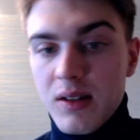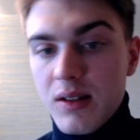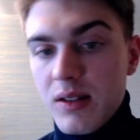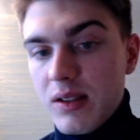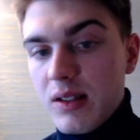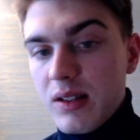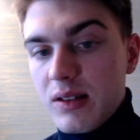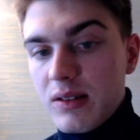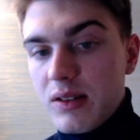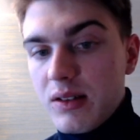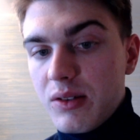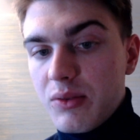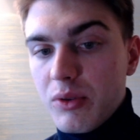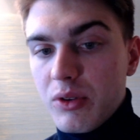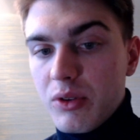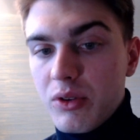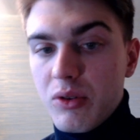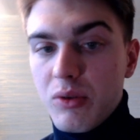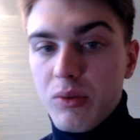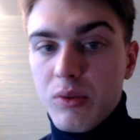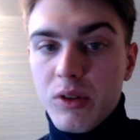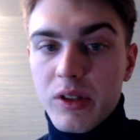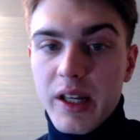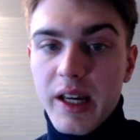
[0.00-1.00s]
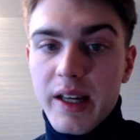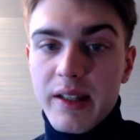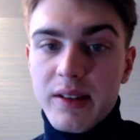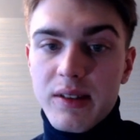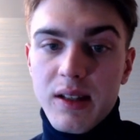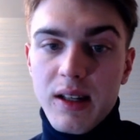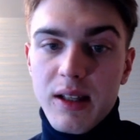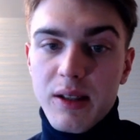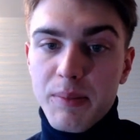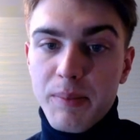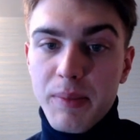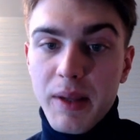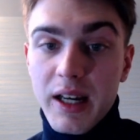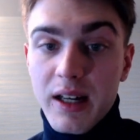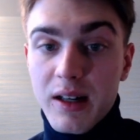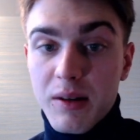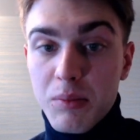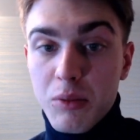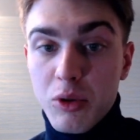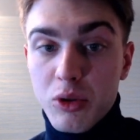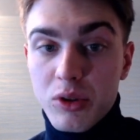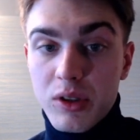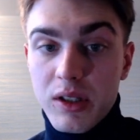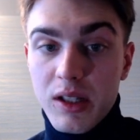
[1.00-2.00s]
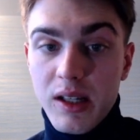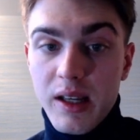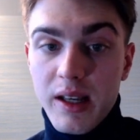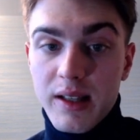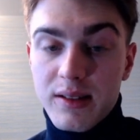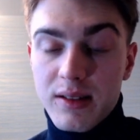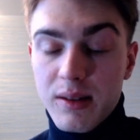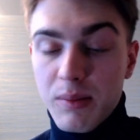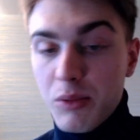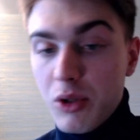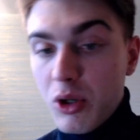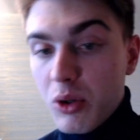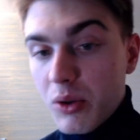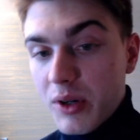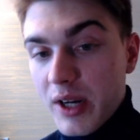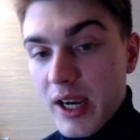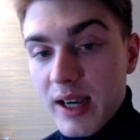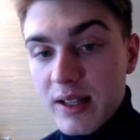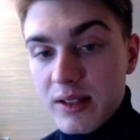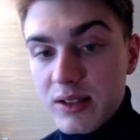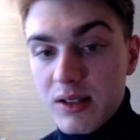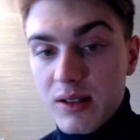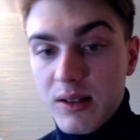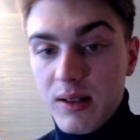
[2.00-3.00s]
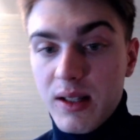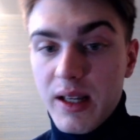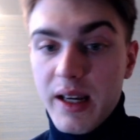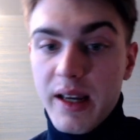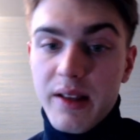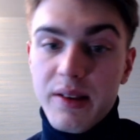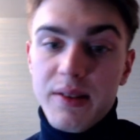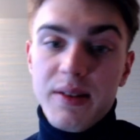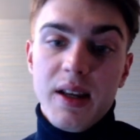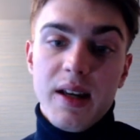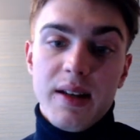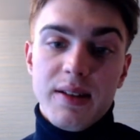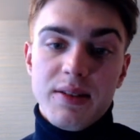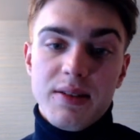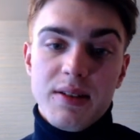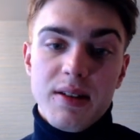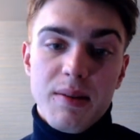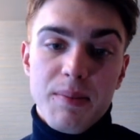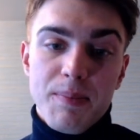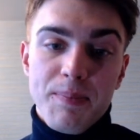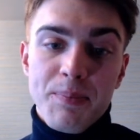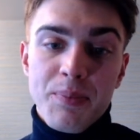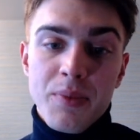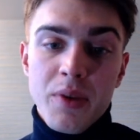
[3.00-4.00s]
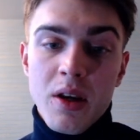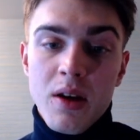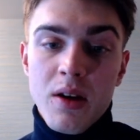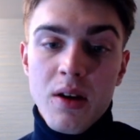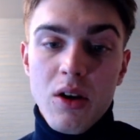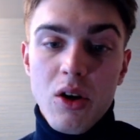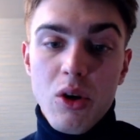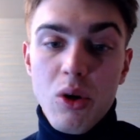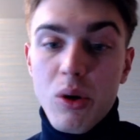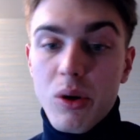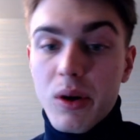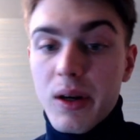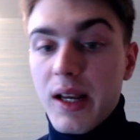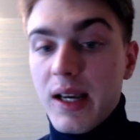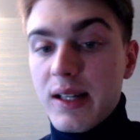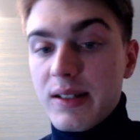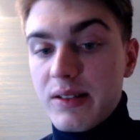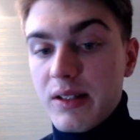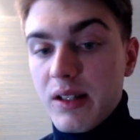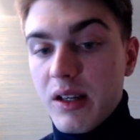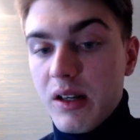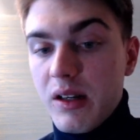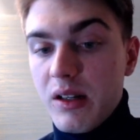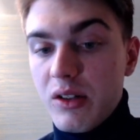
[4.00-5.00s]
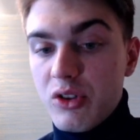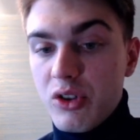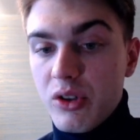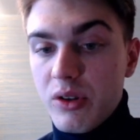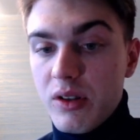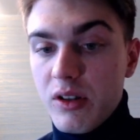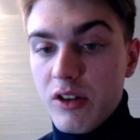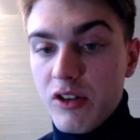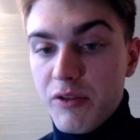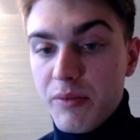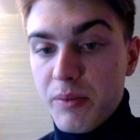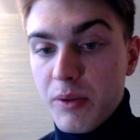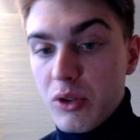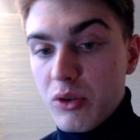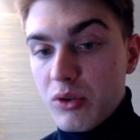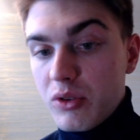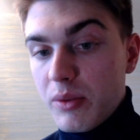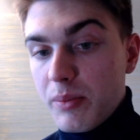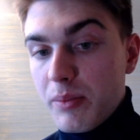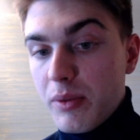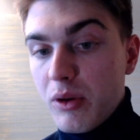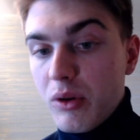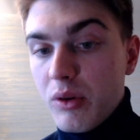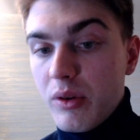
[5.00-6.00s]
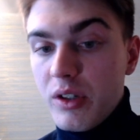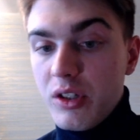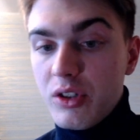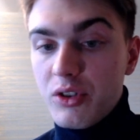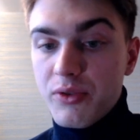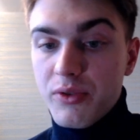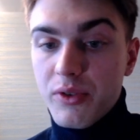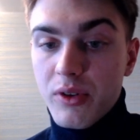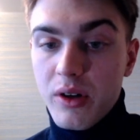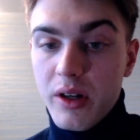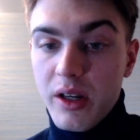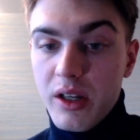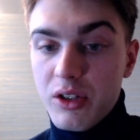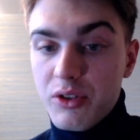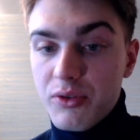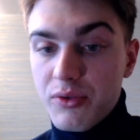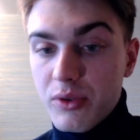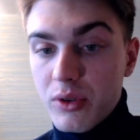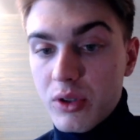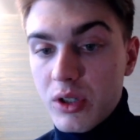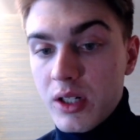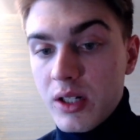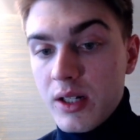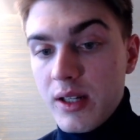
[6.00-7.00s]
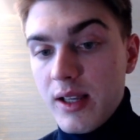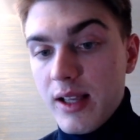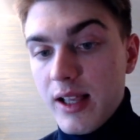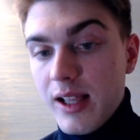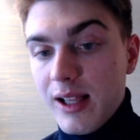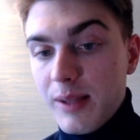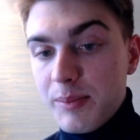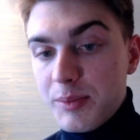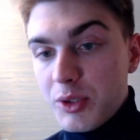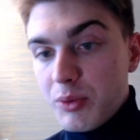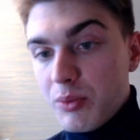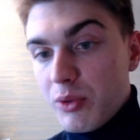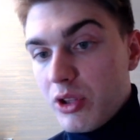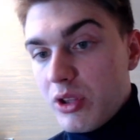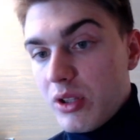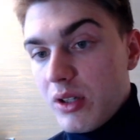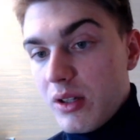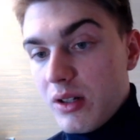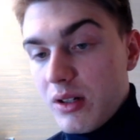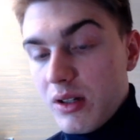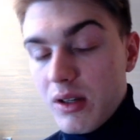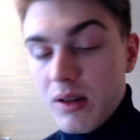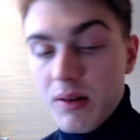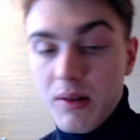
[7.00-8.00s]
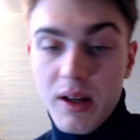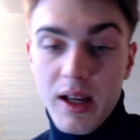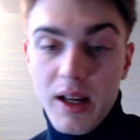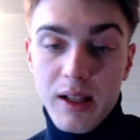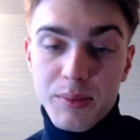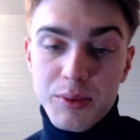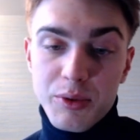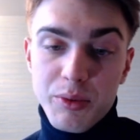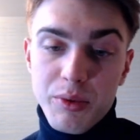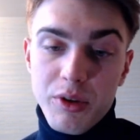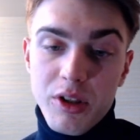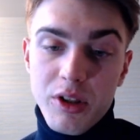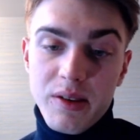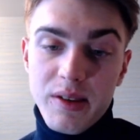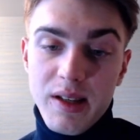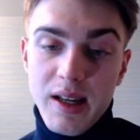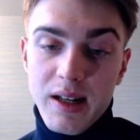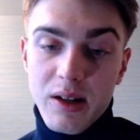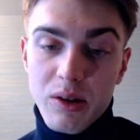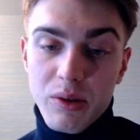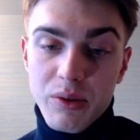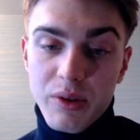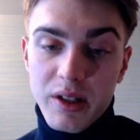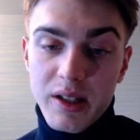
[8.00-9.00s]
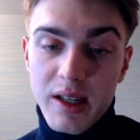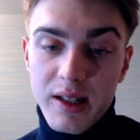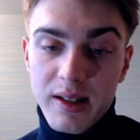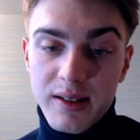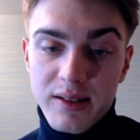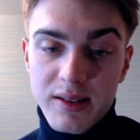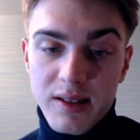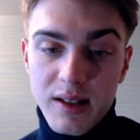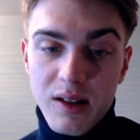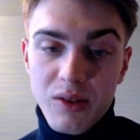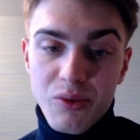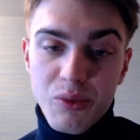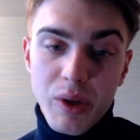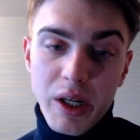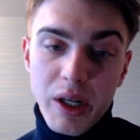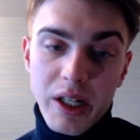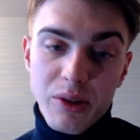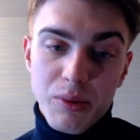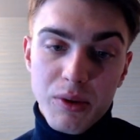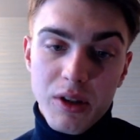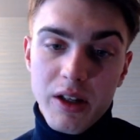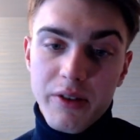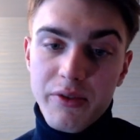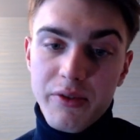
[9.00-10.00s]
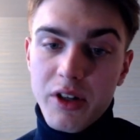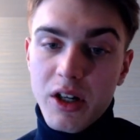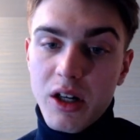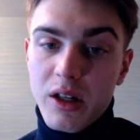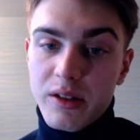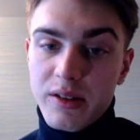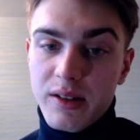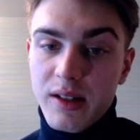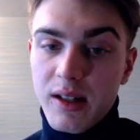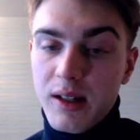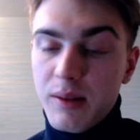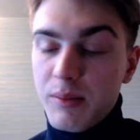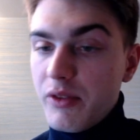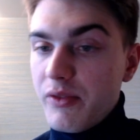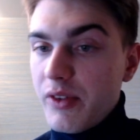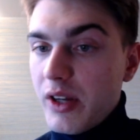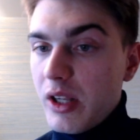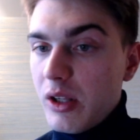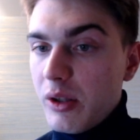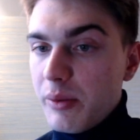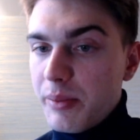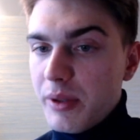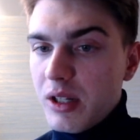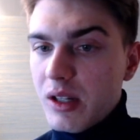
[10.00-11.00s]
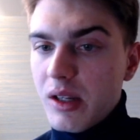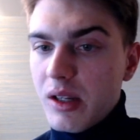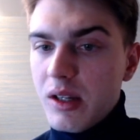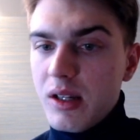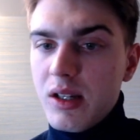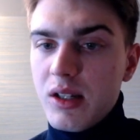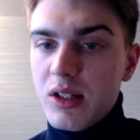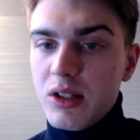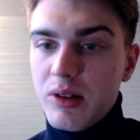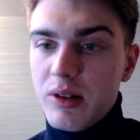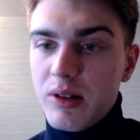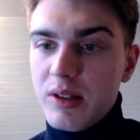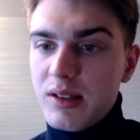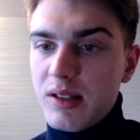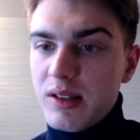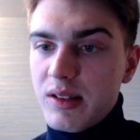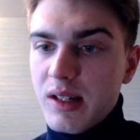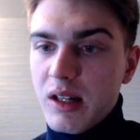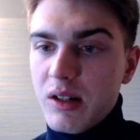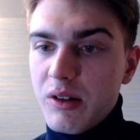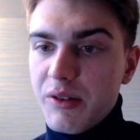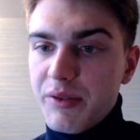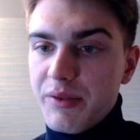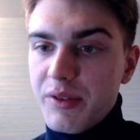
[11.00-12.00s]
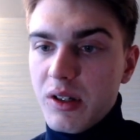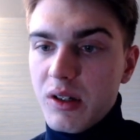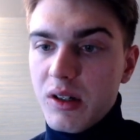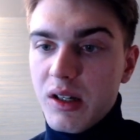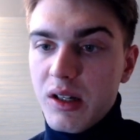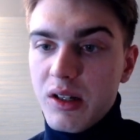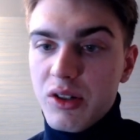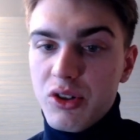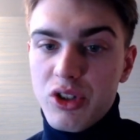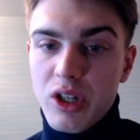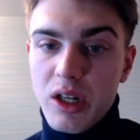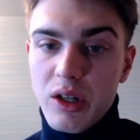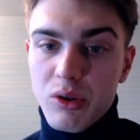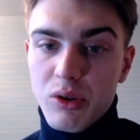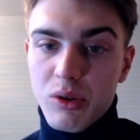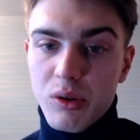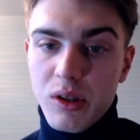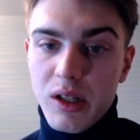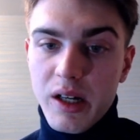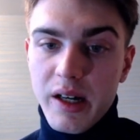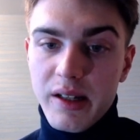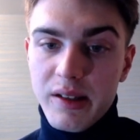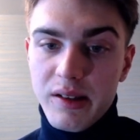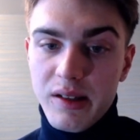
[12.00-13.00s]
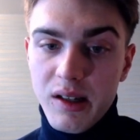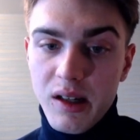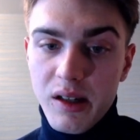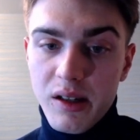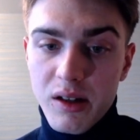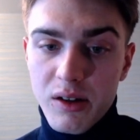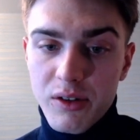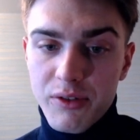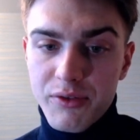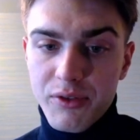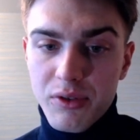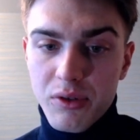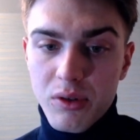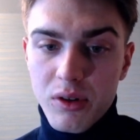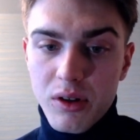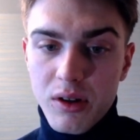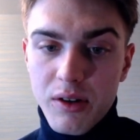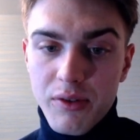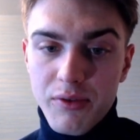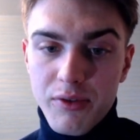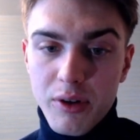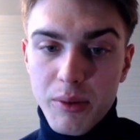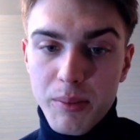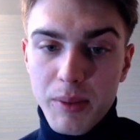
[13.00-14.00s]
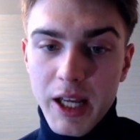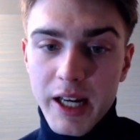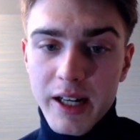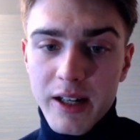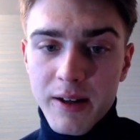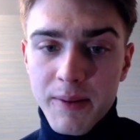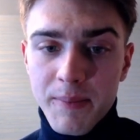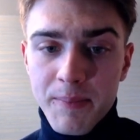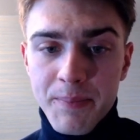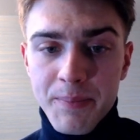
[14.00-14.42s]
This is what you will get, and black mostly gets some long castle and has some long-lasting initiative because the pawn on h4 helps with the attack on the king set, and white will have a hard time developing. So this is kind of the general idea here for black.